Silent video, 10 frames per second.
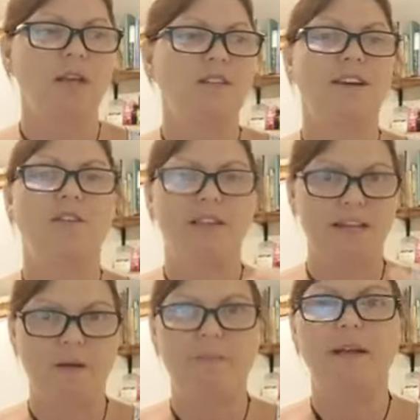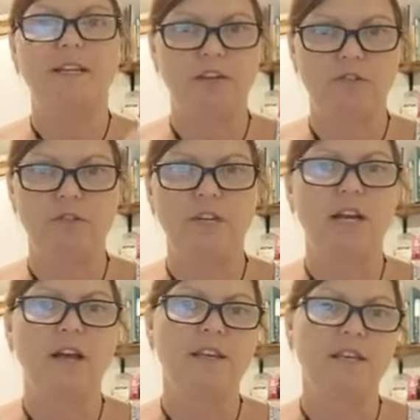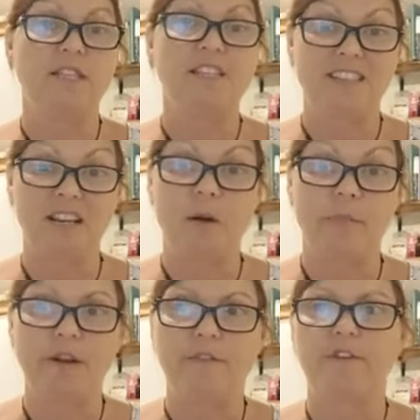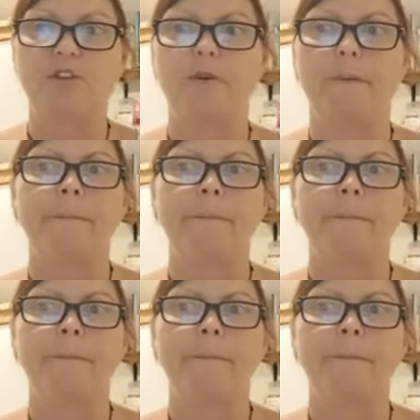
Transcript: So your gut bacteria and your gut yeasts that are beneficial.